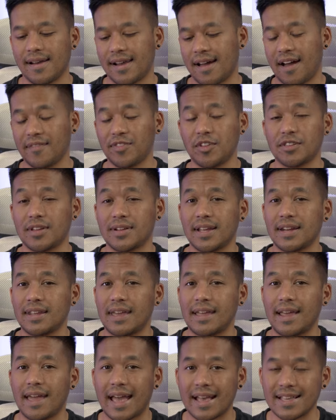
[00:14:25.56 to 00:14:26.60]
Now, I've not done
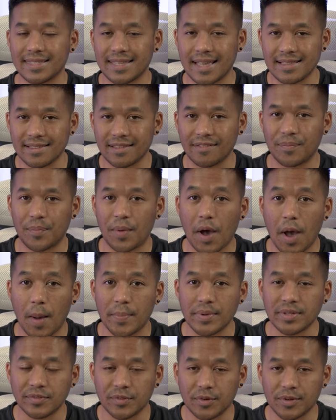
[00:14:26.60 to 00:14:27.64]
any extensive
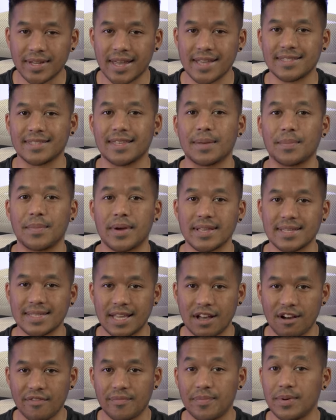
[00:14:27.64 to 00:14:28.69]
purposeful testing
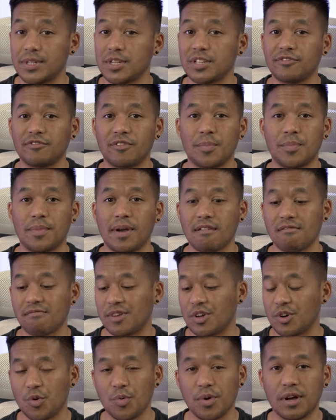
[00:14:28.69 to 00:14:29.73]
myself, but just from my
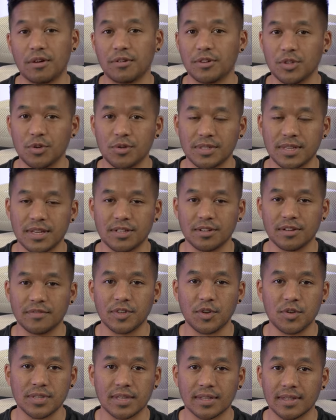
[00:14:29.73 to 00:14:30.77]
real world usage
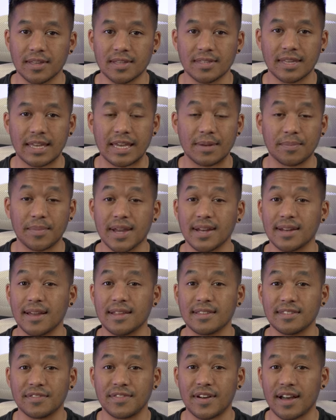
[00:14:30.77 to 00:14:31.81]
of using this in my
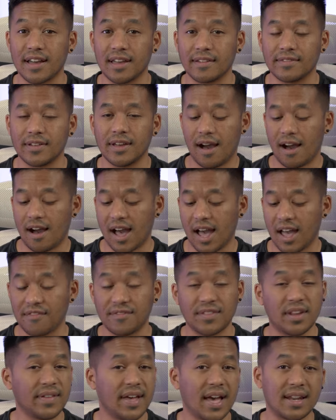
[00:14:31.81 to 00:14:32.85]
9 to 5,
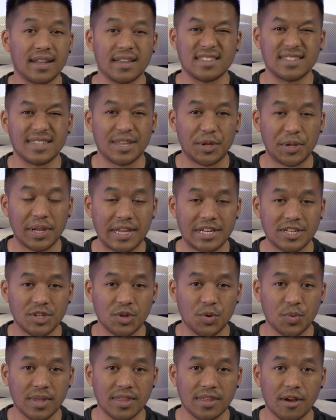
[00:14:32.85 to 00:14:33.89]
I've never had a single
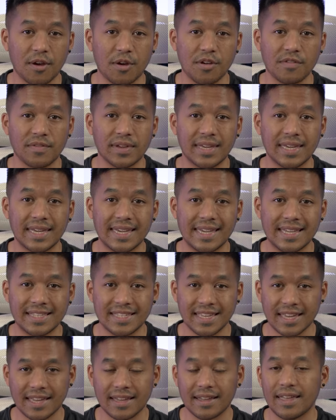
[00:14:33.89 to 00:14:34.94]
issue with
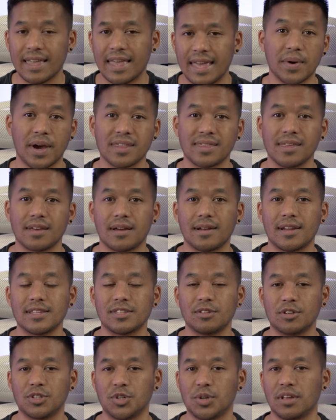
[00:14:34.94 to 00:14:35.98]
overheating. But I think
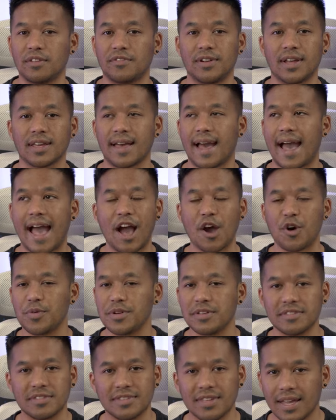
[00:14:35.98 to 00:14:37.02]
unless you're shooting for like
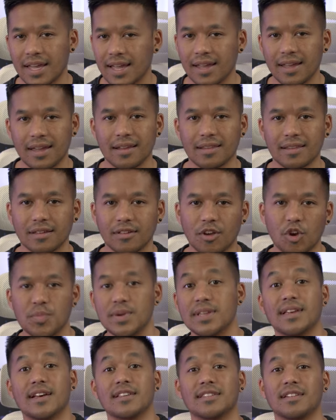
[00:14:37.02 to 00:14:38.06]
hours in the
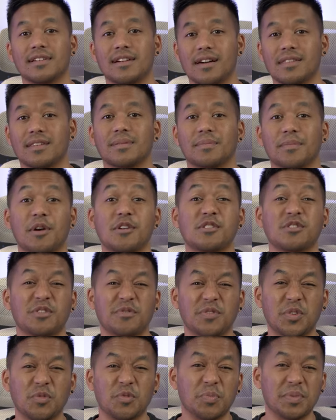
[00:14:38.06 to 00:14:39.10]
Gobi Desert, I think most
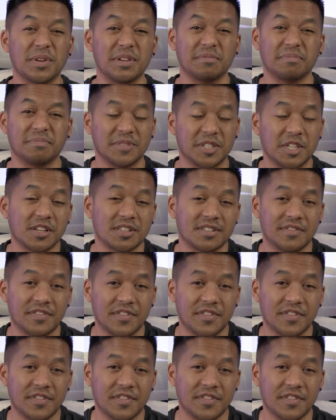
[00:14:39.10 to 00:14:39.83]
of you will be just